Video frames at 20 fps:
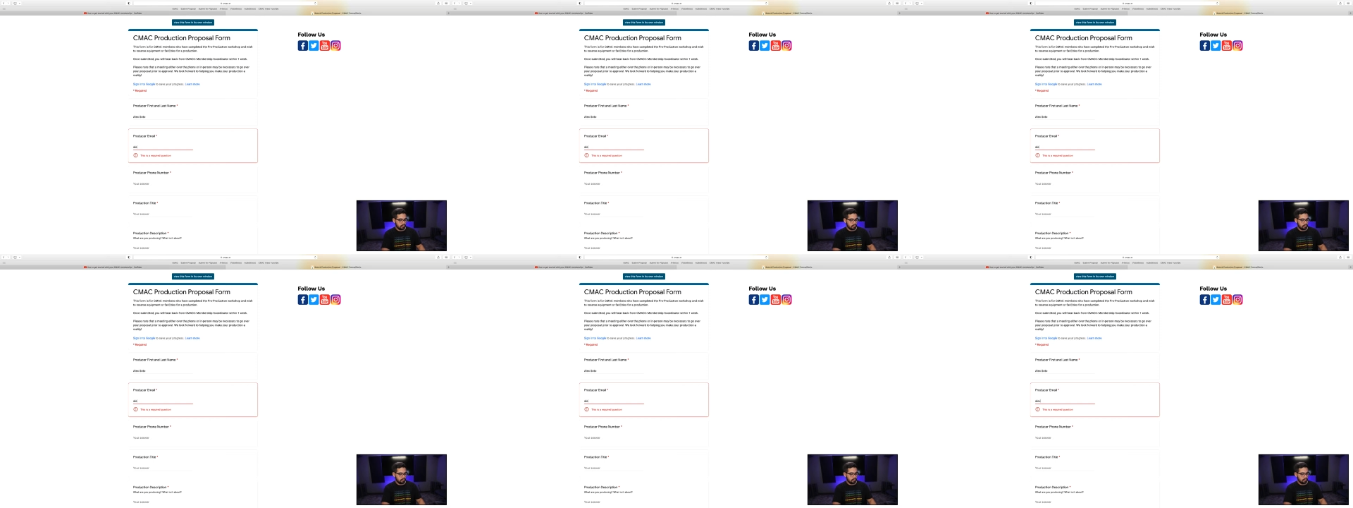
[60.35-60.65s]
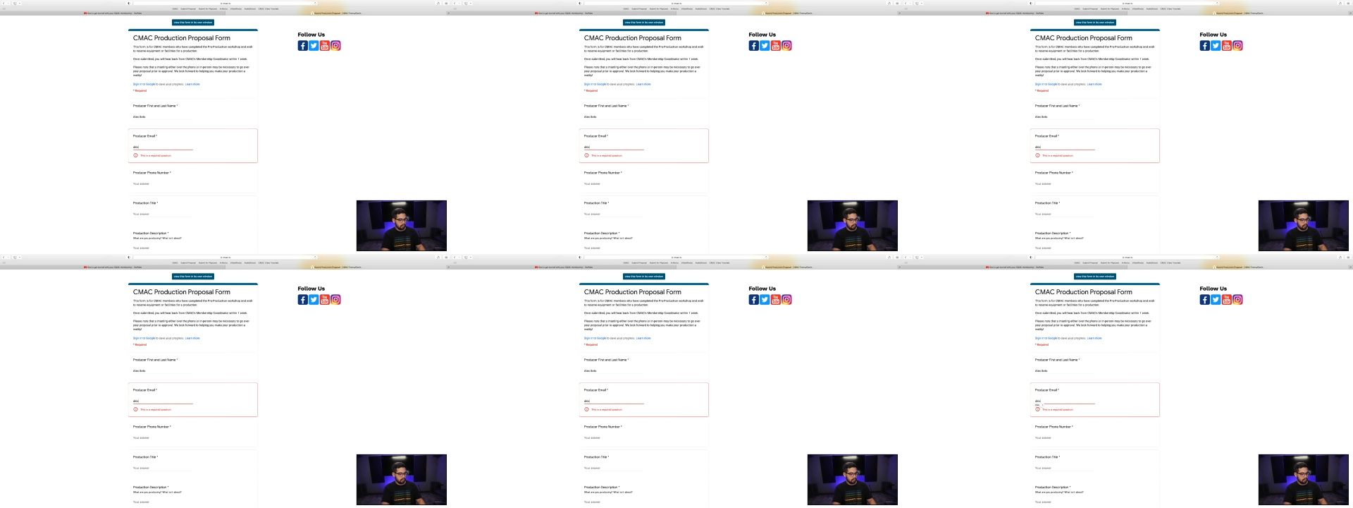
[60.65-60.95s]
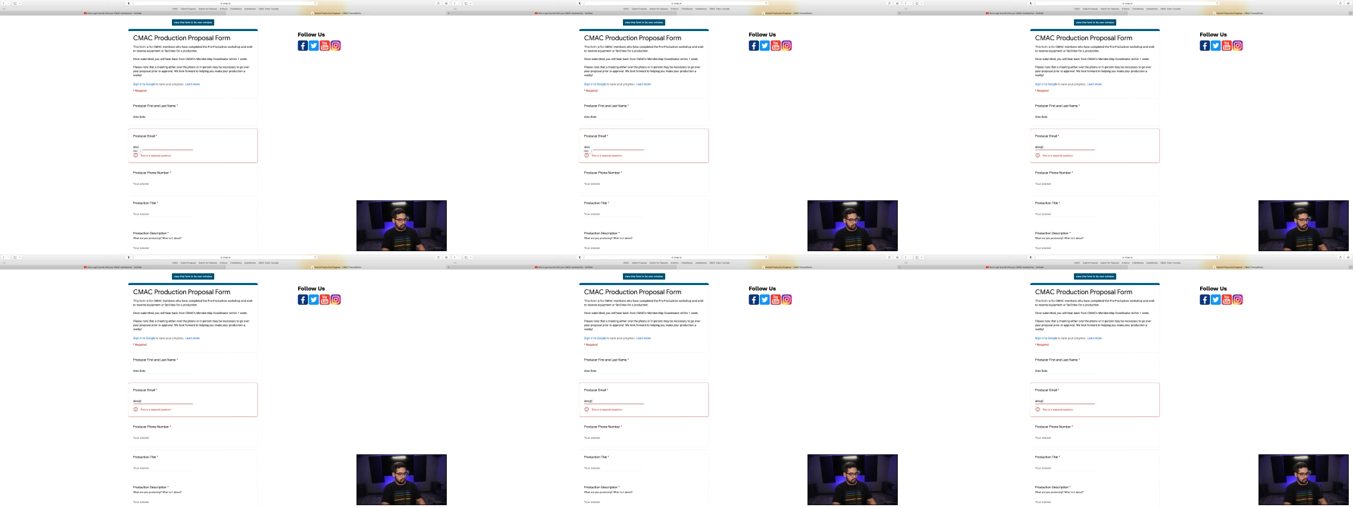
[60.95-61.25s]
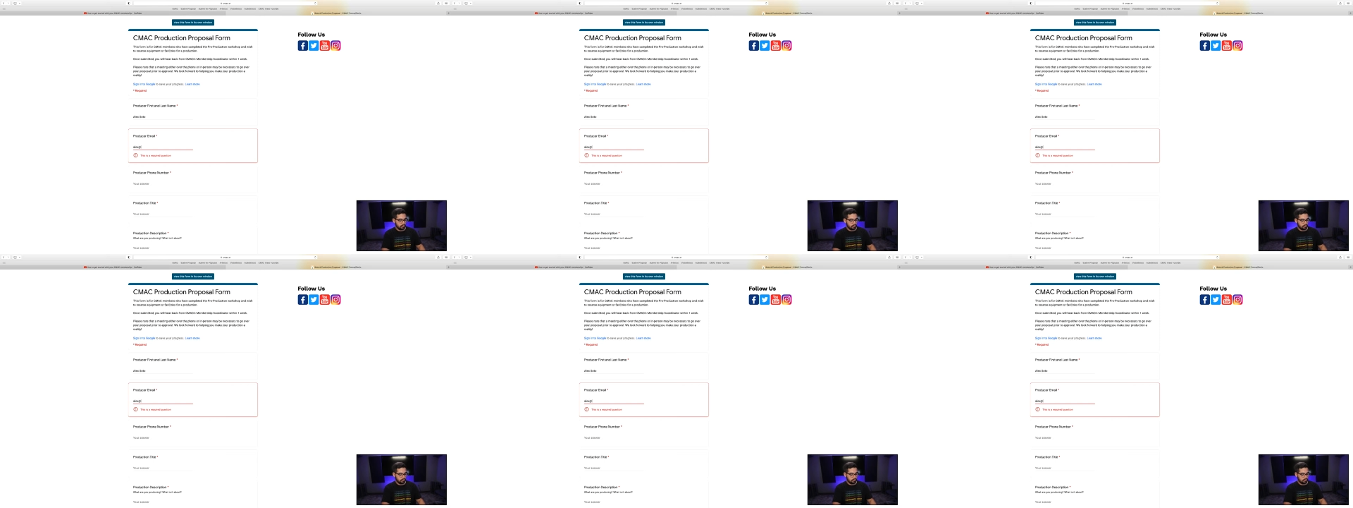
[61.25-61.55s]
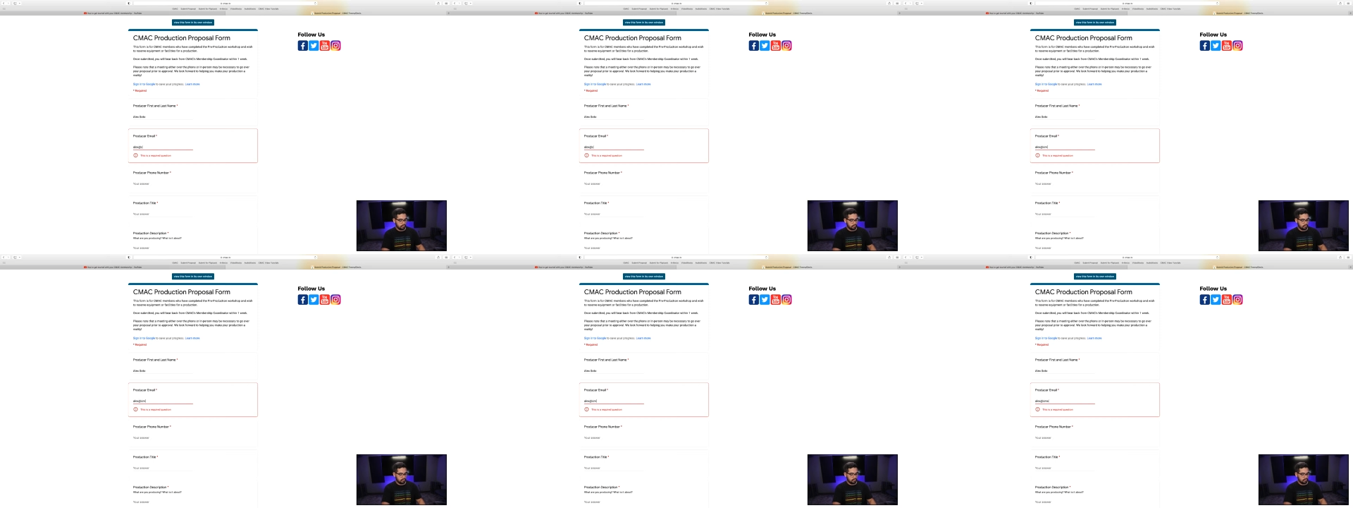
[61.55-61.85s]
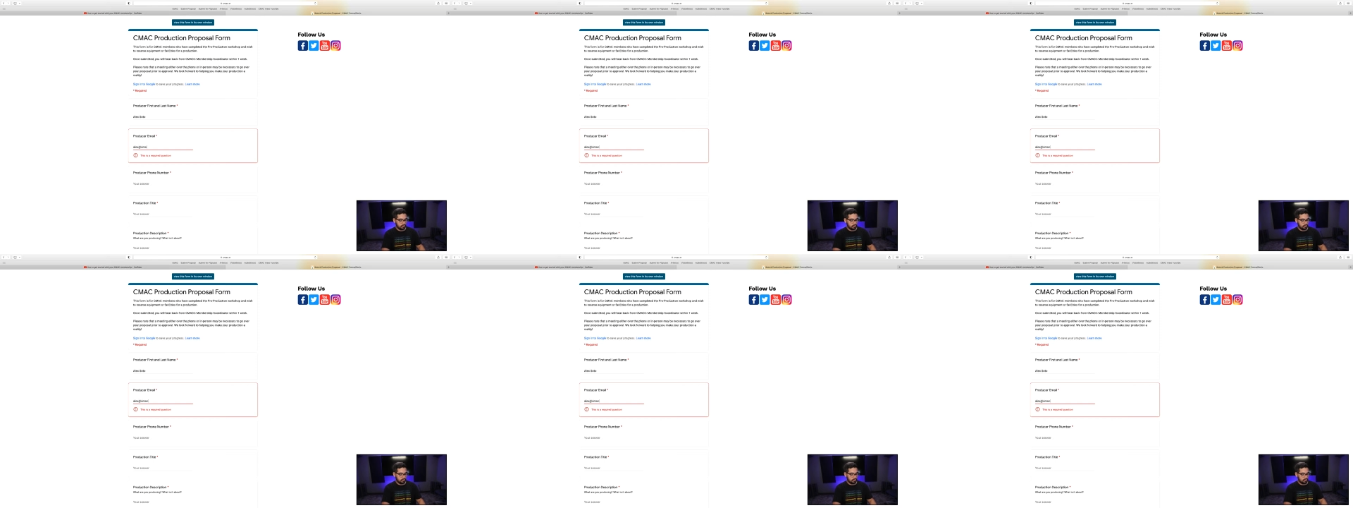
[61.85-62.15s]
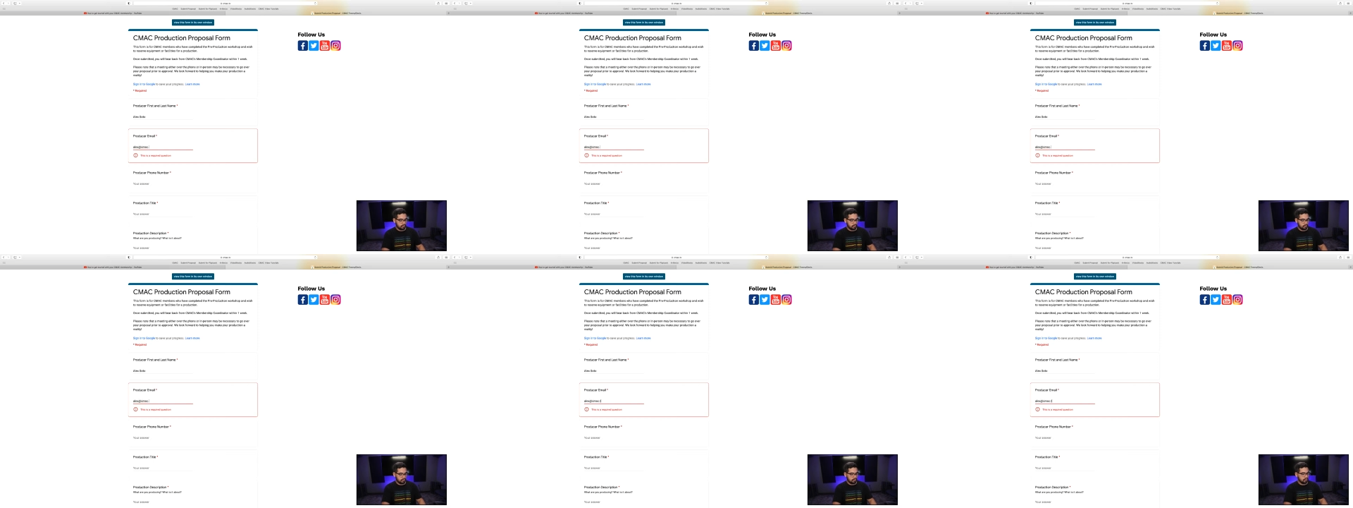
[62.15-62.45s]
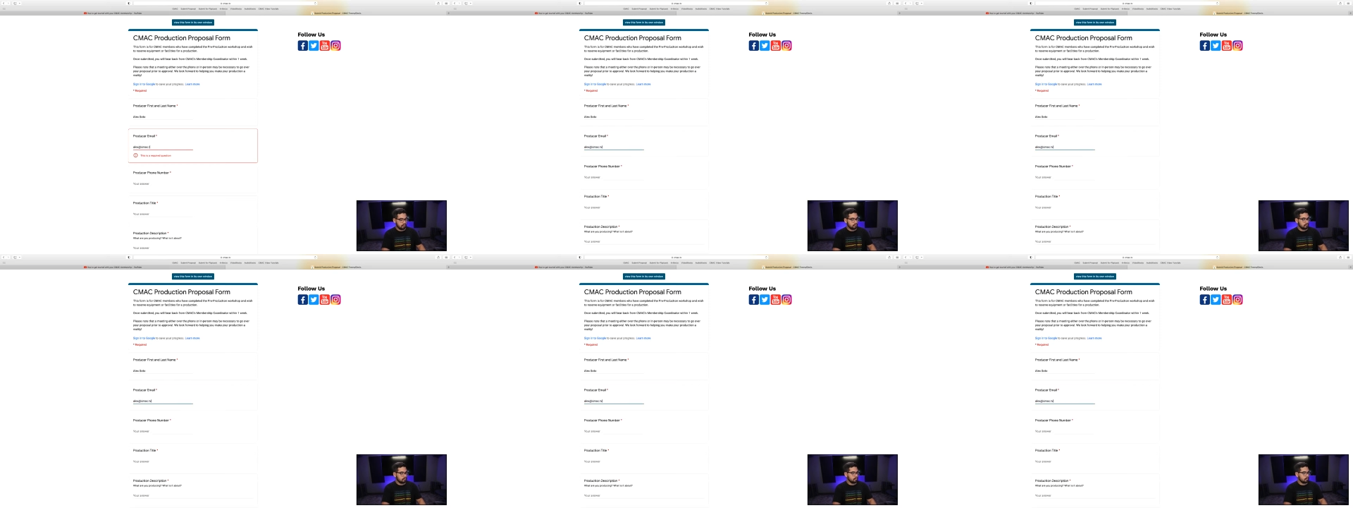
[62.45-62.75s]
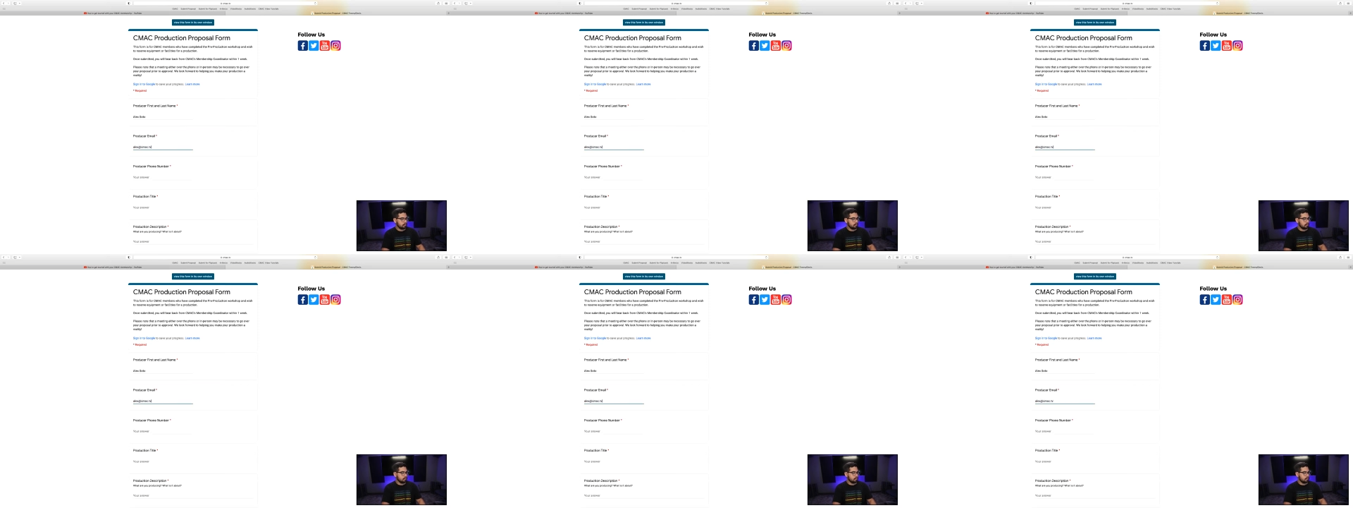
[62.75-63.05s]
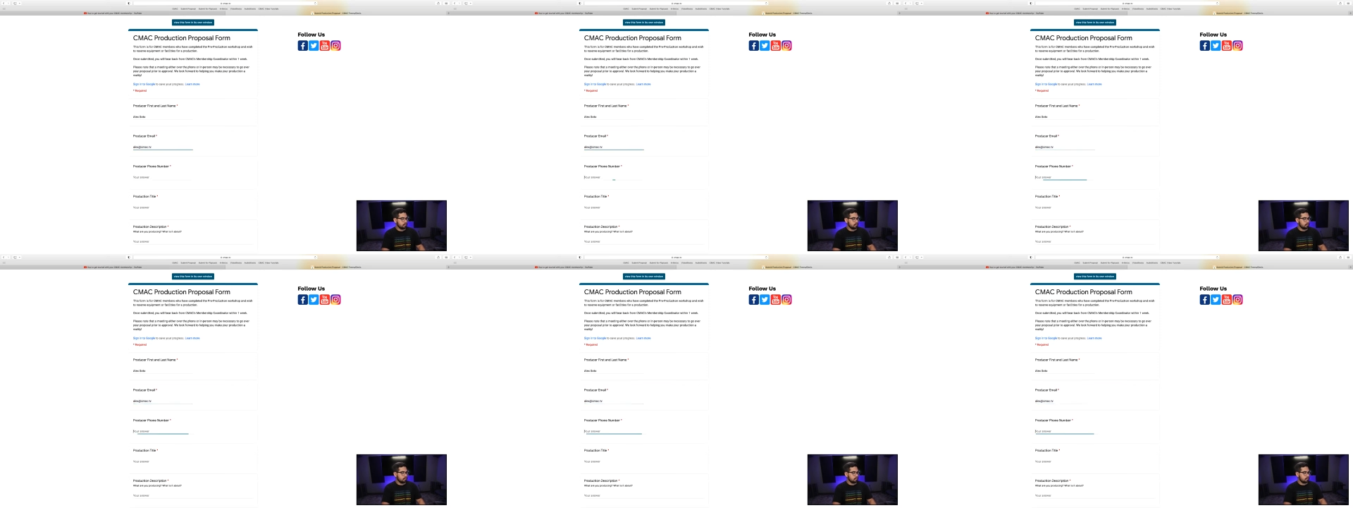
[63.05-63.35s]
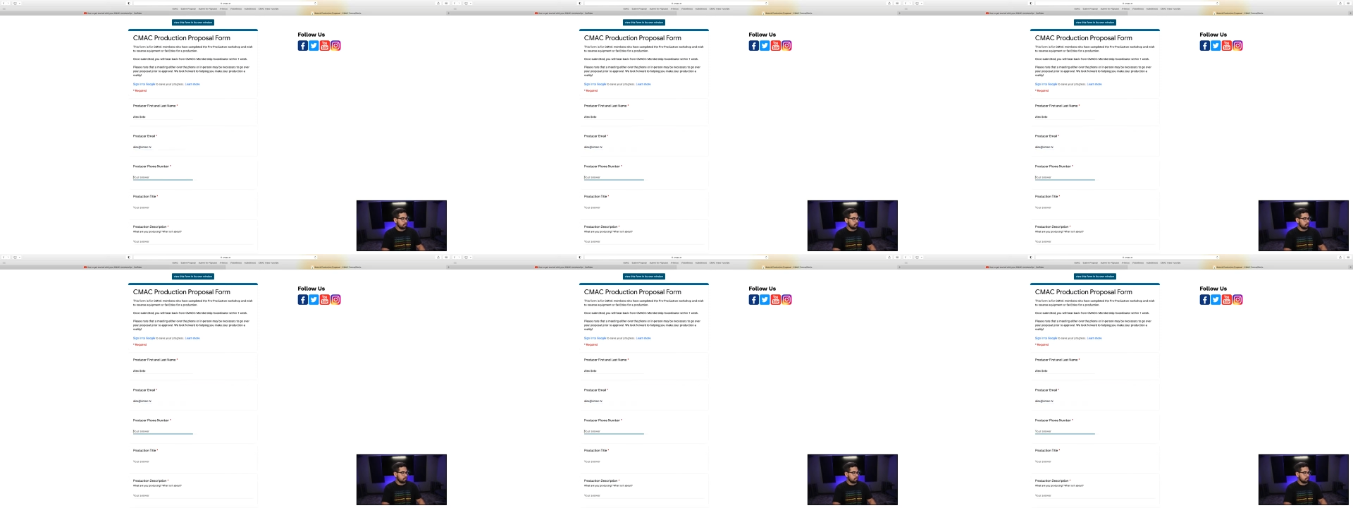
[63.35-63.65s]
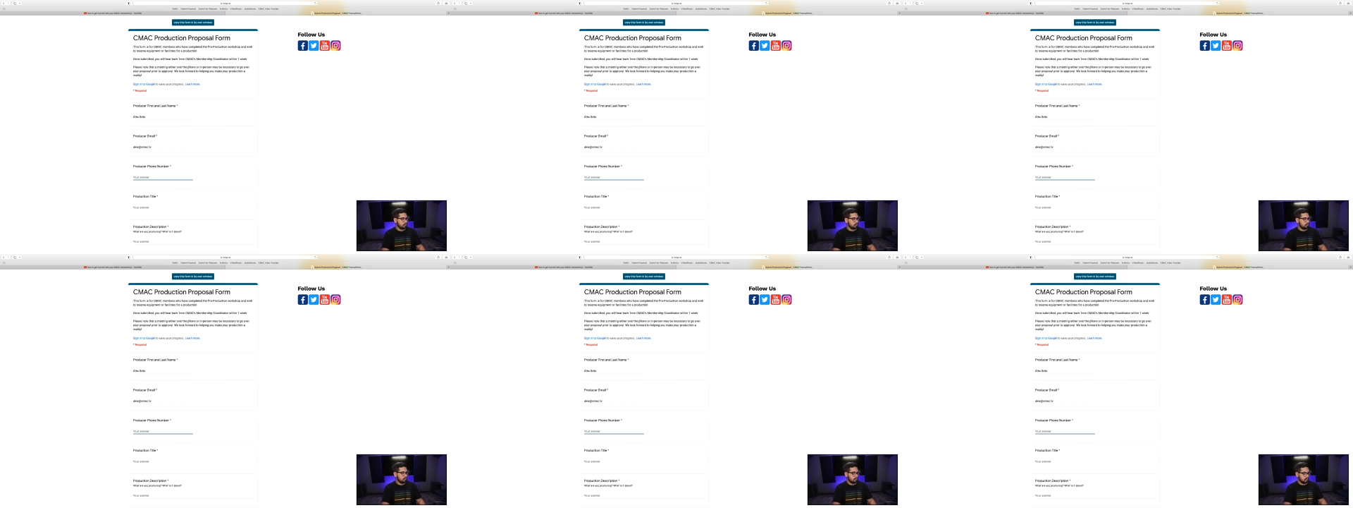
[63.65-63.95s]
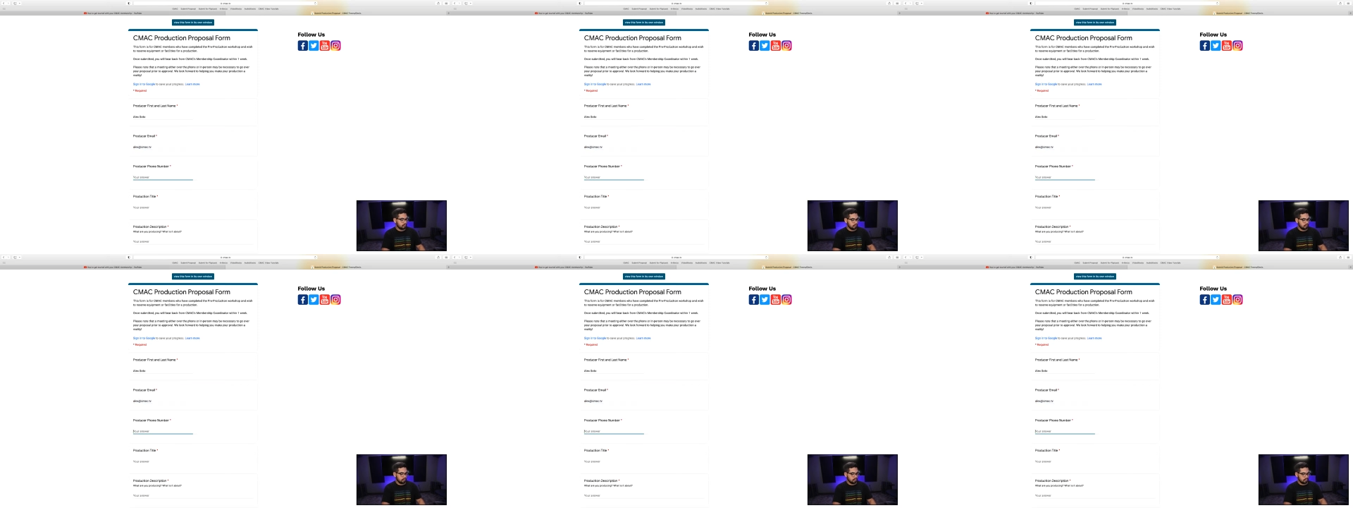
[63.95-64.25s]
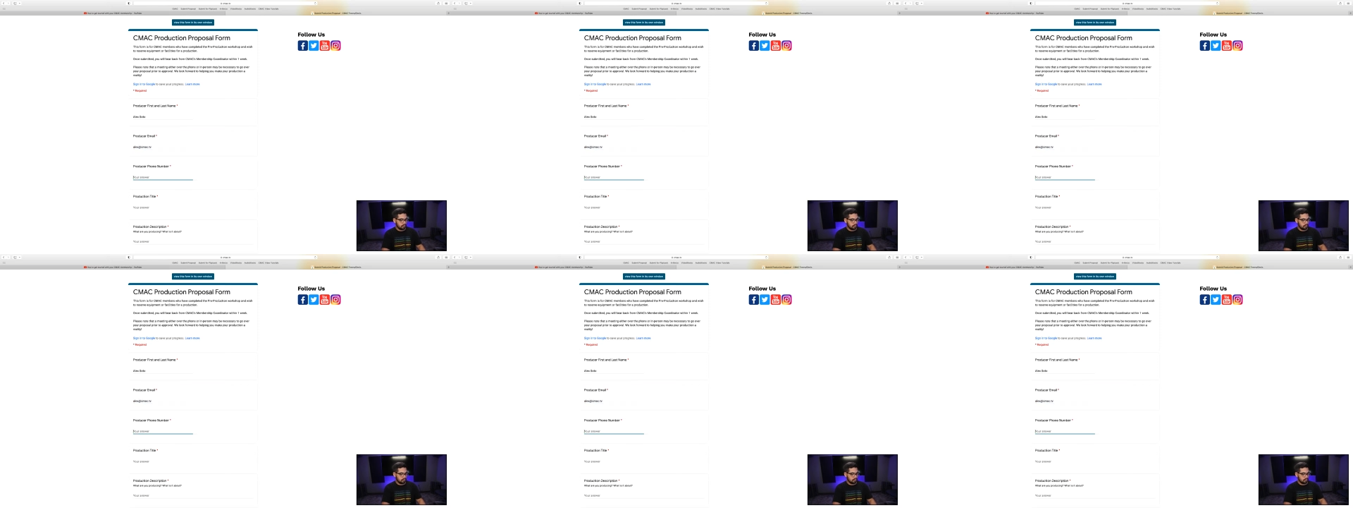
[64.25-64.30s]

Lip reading: Nobody's mouth can be seen.